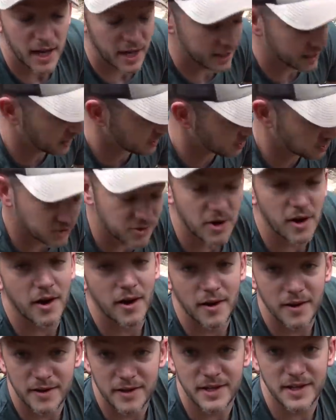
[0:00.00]
and not
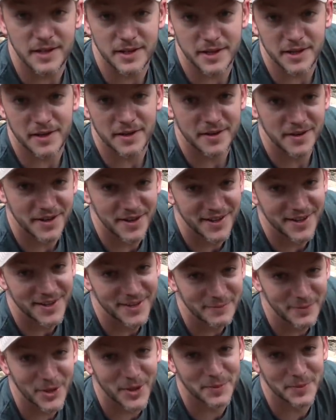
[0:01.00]
straw in their
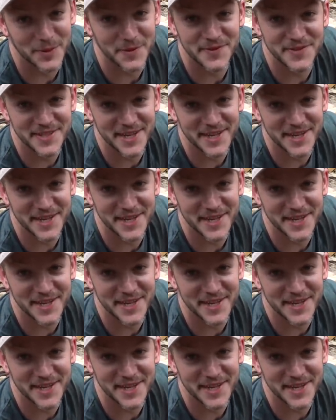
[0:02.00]
bulletproof